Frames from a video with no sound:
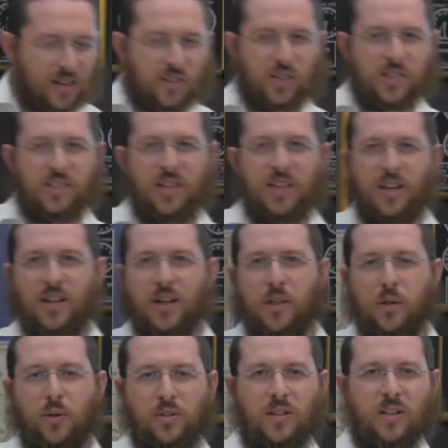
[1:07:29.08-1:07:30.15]
Just a, a,
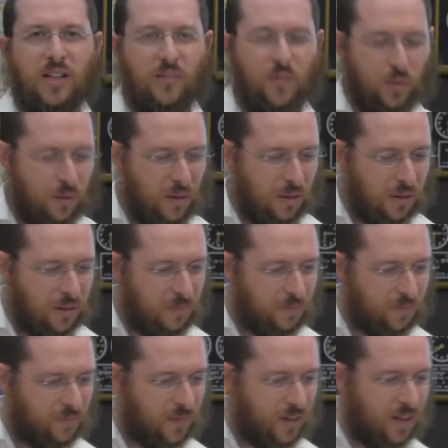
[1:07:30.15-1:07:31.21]
thought to leave you with.
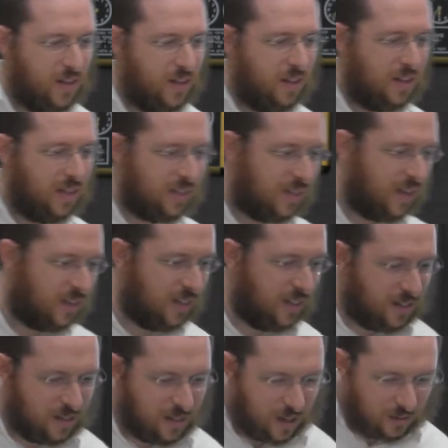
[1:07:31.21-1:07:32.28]
This
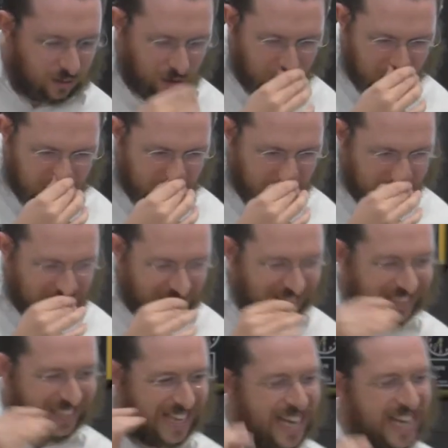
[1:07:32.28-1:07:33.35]
idea that the Alter Rebbe says that
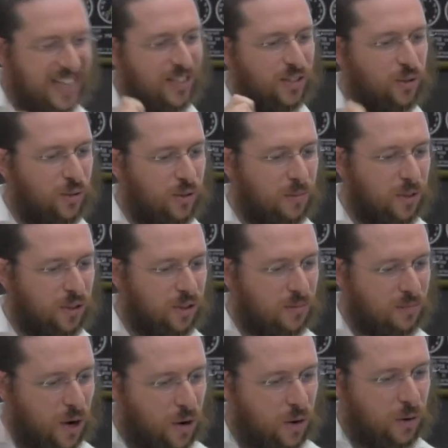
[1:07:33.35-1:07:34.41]
today to do them and
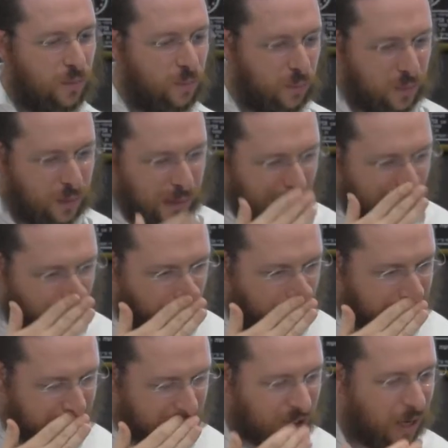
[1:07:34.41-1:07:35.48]
tomorrow um,
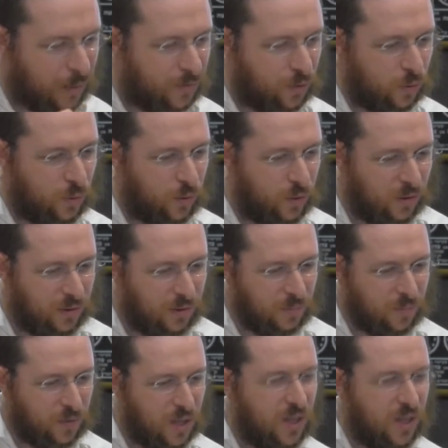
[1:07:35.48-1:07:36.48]
is a time of reward,